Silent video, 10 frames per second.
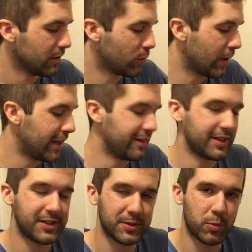Granted,
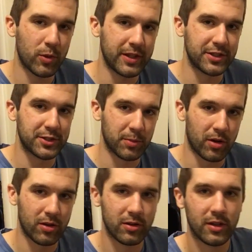this is pretty
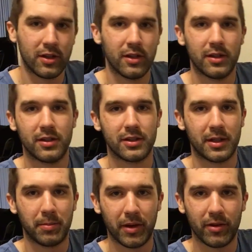small
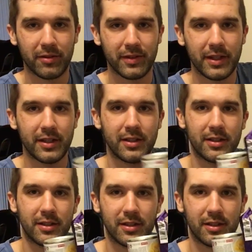comparatively.
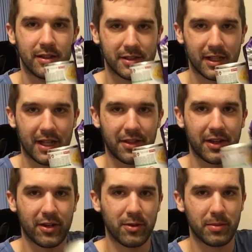It's a lot
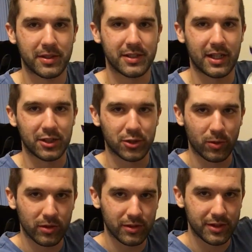thicker, but it's a lot
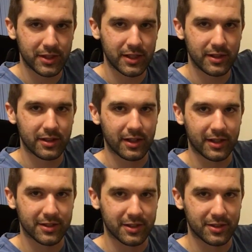shorter, you see? I
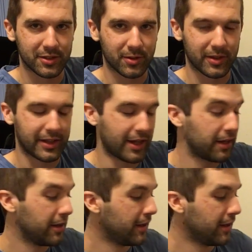guess I could go like that.